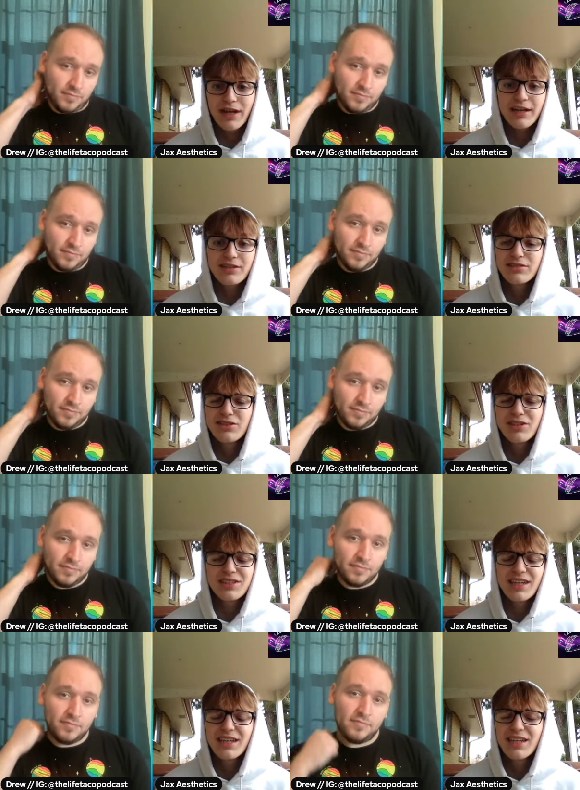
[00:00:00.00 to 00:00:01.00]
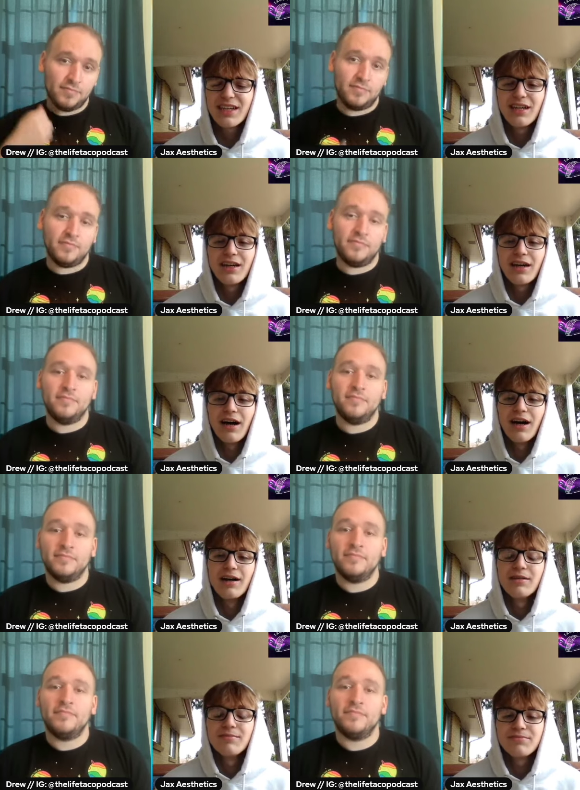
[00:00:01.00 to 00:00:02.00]
Speaker 1: I guess you could say.
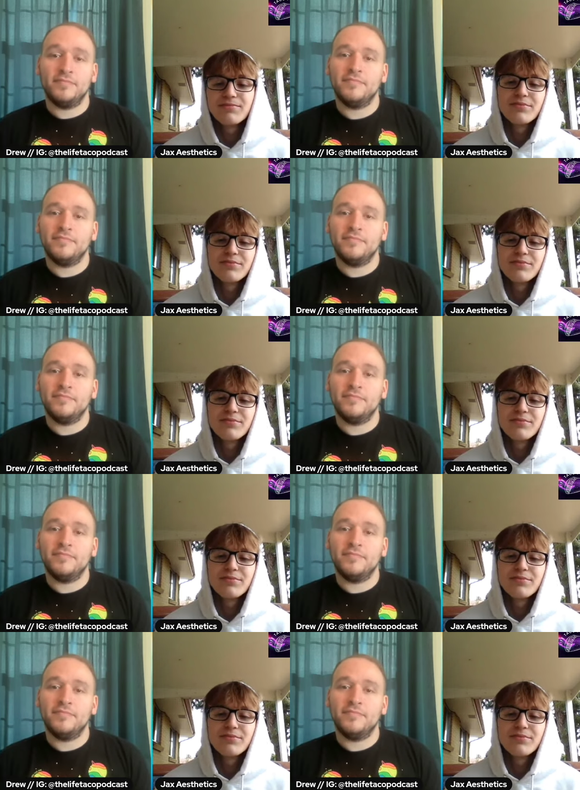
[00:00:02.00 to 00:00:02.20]
Um,